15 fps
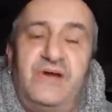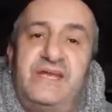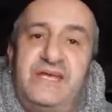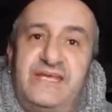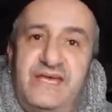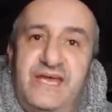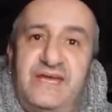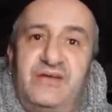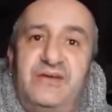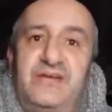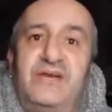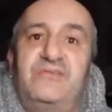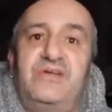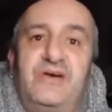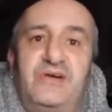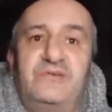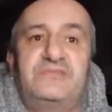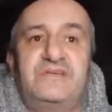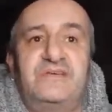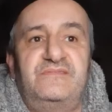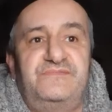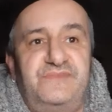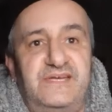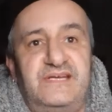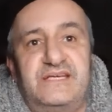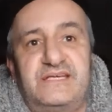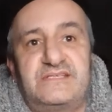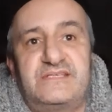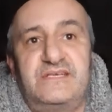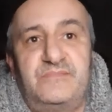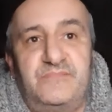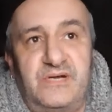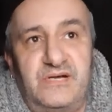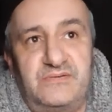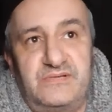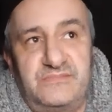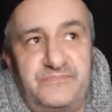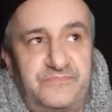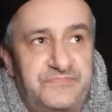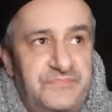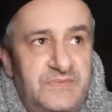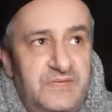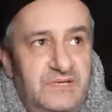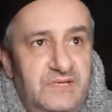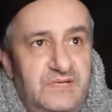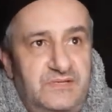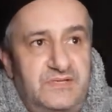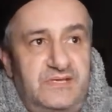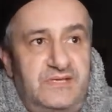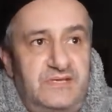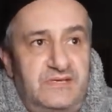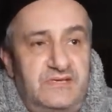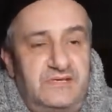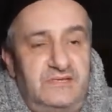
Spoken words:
And again, I know that JOSE FELIX, the opponent that he